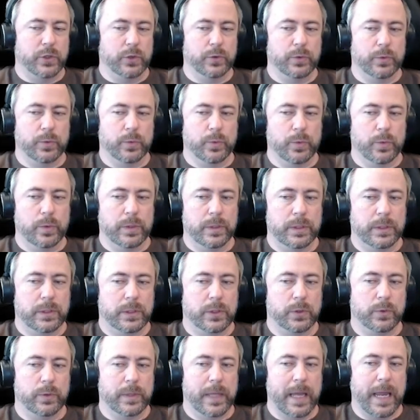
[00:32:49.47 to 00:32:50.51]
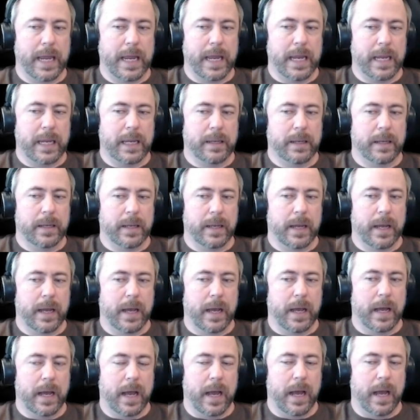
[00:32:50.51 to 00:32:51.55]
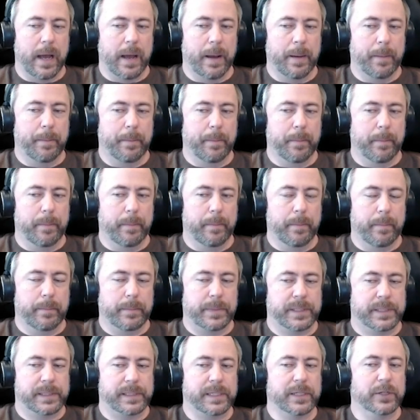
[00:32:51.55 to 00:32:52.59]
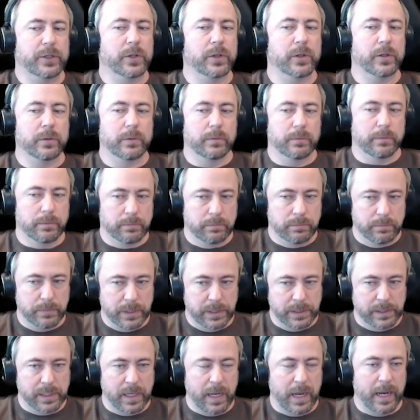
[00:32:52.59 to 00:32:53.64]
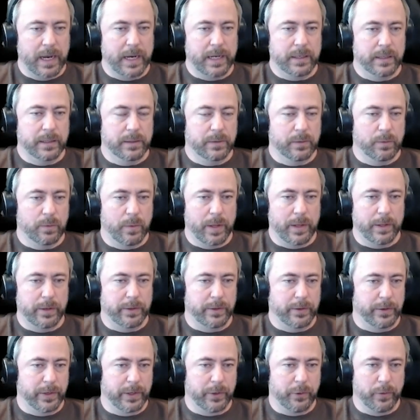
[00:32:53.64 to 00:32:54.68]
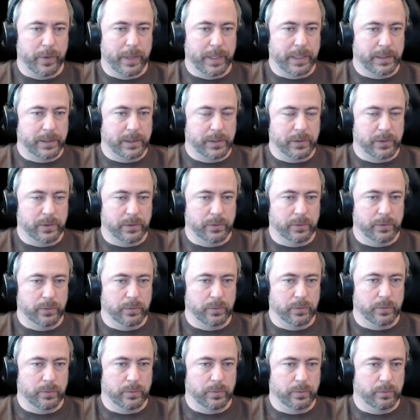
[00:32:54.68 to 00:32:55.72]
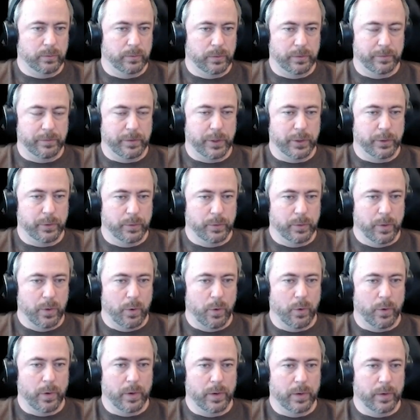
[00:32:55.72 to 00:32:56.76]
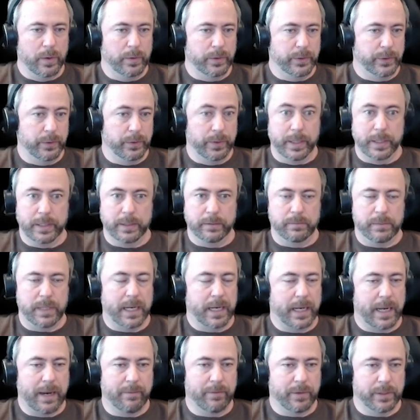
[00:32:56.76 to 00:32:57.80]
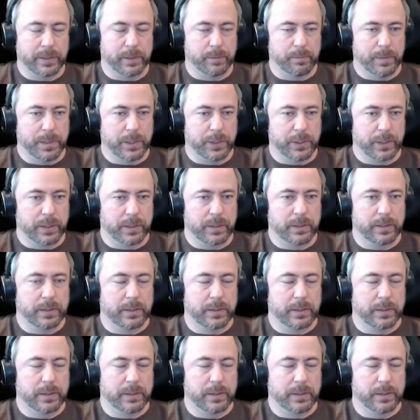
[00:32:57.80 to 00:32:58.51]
Do they still decide whether they're going to review, or do they take every submission?